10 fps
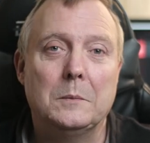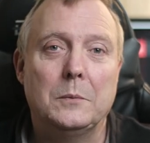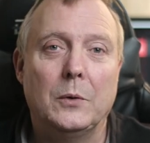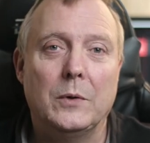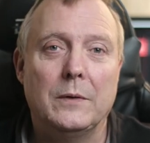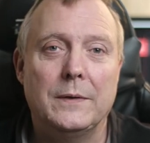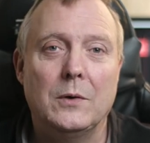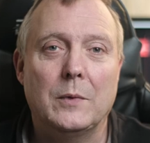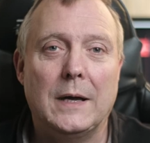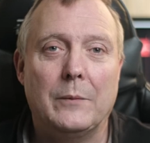But with the
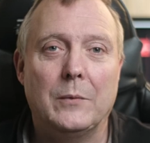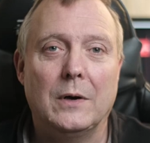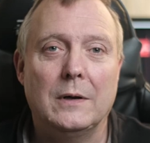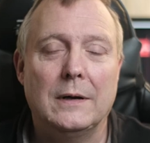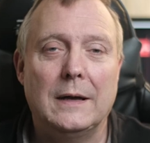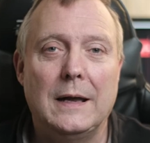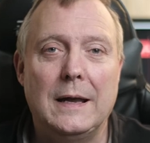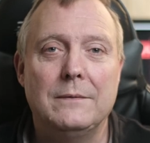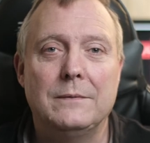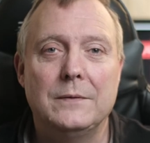film camera,
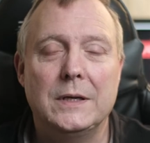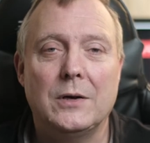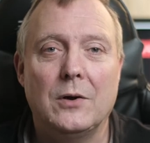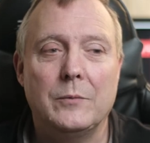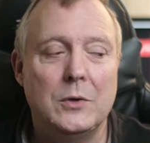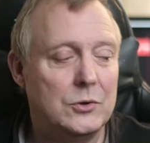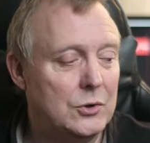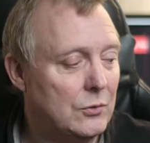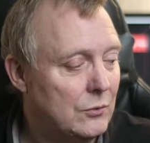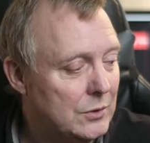every time you shoot